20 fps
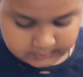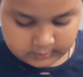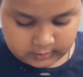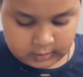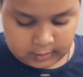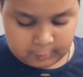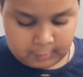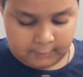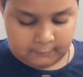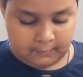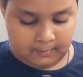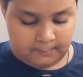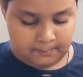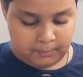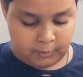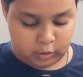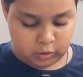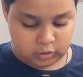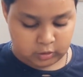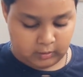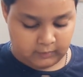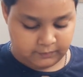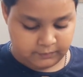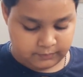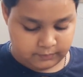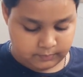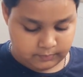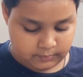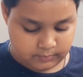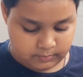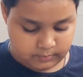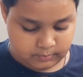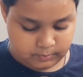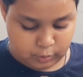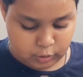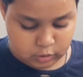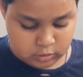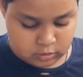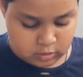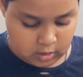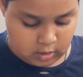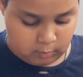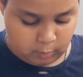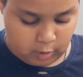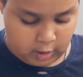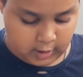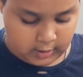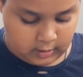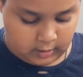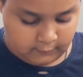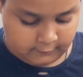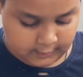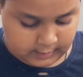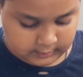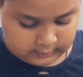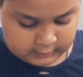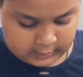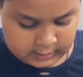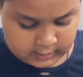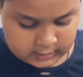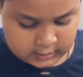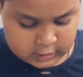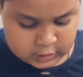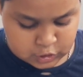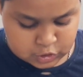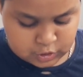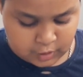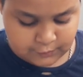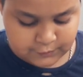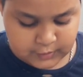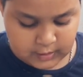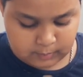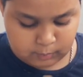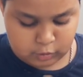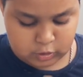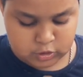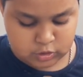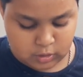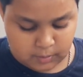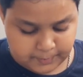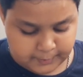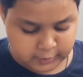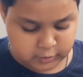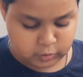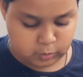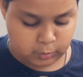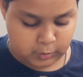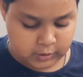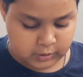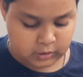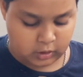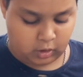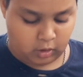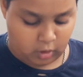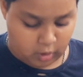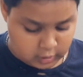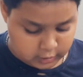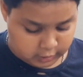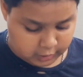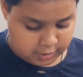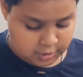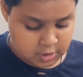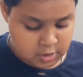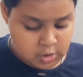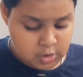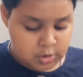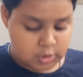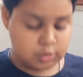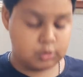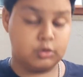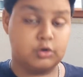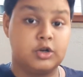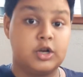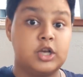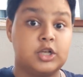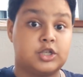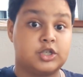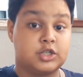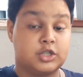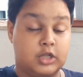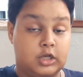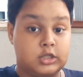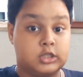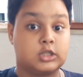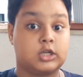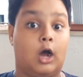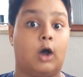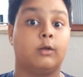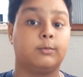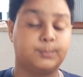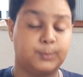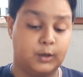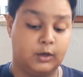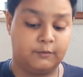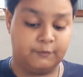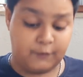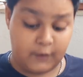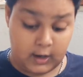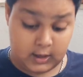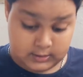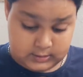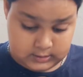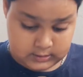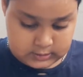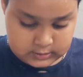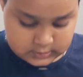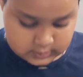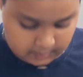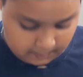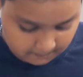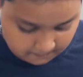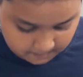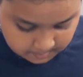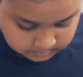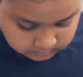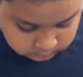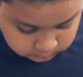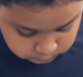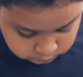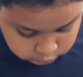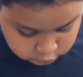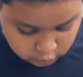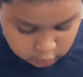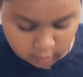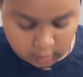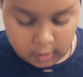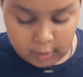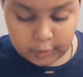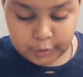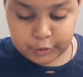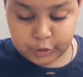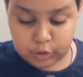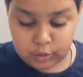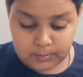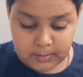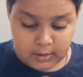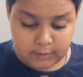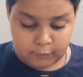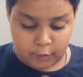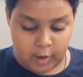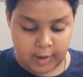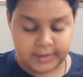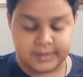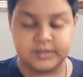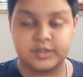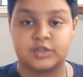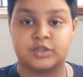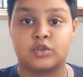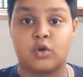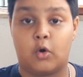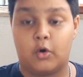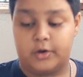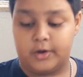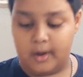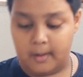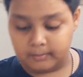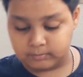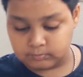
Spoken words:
However, both were aware that each of them was hoping to win the honor to reach the South Pole first. Human voyage zone.